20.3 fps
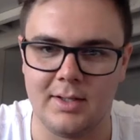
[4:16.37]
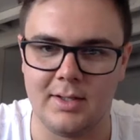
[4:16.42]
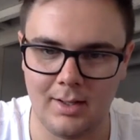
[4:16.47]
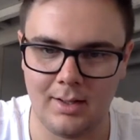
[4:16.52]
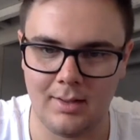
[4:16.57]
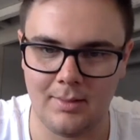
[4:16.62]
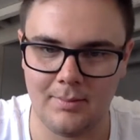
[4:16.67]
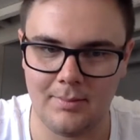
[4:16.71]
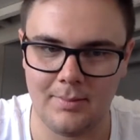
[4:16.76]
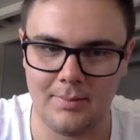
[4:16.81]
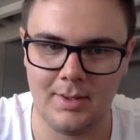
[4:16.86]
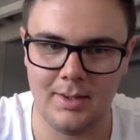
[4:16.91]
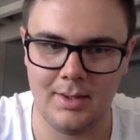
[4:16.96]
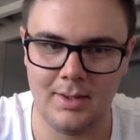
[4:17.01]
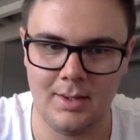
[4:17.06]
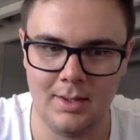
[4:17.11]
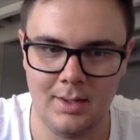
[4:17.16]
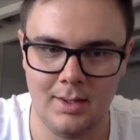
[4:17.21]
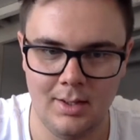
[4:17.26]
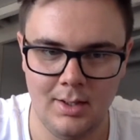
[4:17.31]

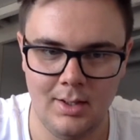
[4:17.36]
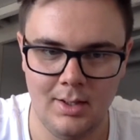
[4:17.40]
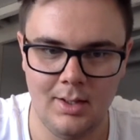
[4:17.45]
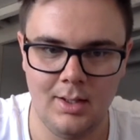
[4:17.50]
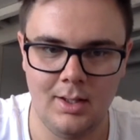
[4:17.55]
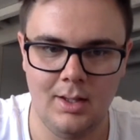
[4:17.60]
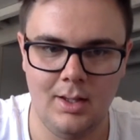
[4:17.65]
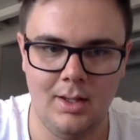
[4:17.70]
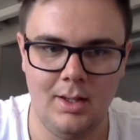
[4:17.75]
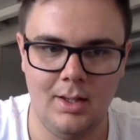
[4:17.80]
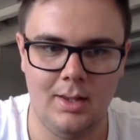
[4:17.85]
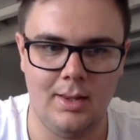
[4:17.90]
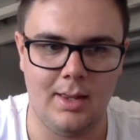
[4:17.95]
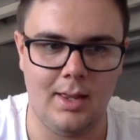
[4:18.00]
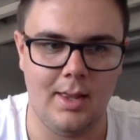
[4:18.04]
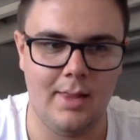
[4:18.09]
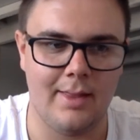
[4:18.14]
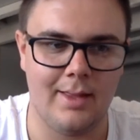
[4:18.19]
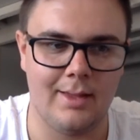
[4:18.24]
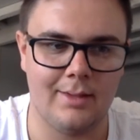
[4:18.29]
And
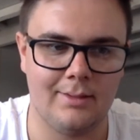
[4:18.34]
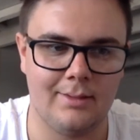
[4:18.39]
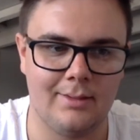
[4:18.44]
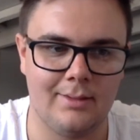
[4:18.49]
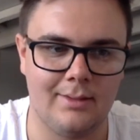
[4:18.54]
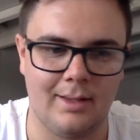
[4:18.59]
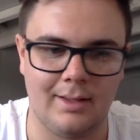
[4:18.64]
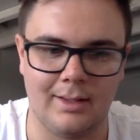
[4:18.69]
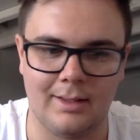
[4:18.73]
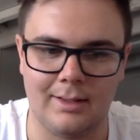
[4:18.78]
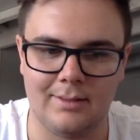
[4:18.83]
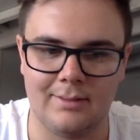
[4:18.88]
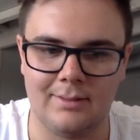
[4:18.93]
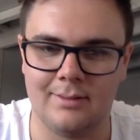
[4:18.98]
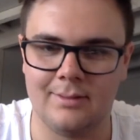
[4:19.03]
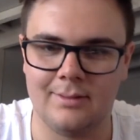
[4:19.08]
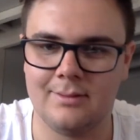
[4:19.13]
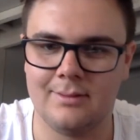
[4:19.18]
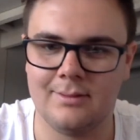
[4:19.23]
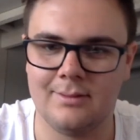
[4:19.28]
yeah, that gets
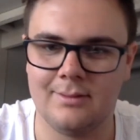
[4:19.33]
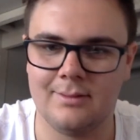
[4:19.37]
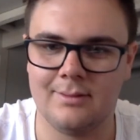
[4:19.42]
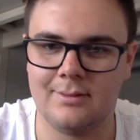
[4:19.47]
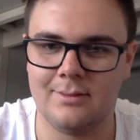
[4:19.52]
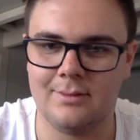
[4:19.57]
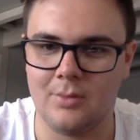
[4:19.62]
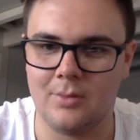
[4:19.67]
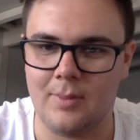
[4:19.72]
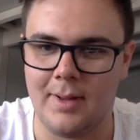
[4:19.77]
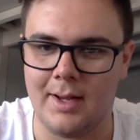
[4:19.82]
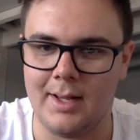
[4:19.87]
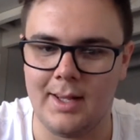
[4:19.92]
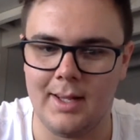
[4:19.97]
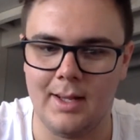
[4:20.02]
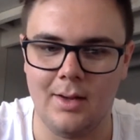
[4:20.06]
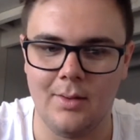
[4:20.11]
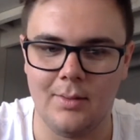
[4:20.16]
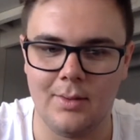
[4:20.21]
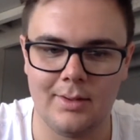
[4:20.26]
us to about
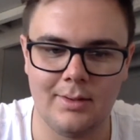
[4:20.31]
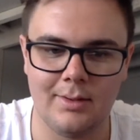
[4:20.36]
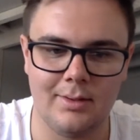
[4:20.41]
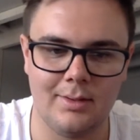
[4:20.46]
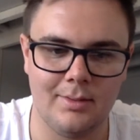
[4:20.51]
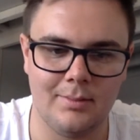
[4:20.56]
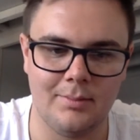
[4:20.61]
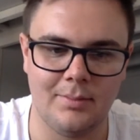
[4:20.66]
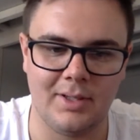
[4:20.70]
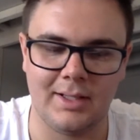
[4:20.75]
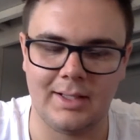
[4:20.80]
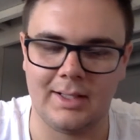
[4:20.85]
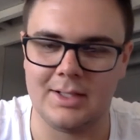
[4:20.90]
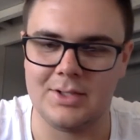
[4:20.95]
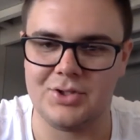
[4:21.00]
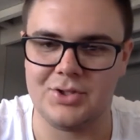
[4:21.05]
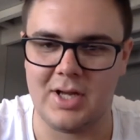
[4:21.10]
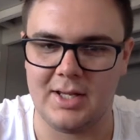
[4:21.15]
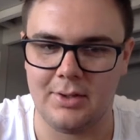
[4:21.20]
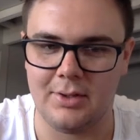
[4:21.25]
here. We're beginning
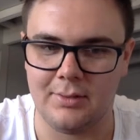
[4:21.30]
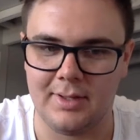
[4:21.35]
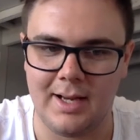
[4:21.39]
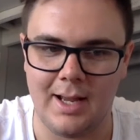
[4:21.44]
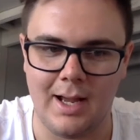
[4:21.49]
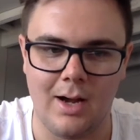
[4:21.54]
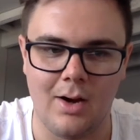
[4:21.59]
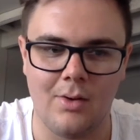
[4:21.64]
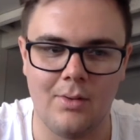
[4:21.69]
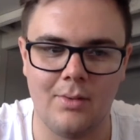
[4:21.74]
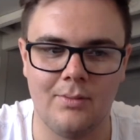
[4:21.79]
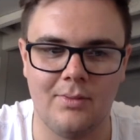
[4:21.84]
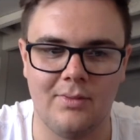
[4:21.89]
of January now.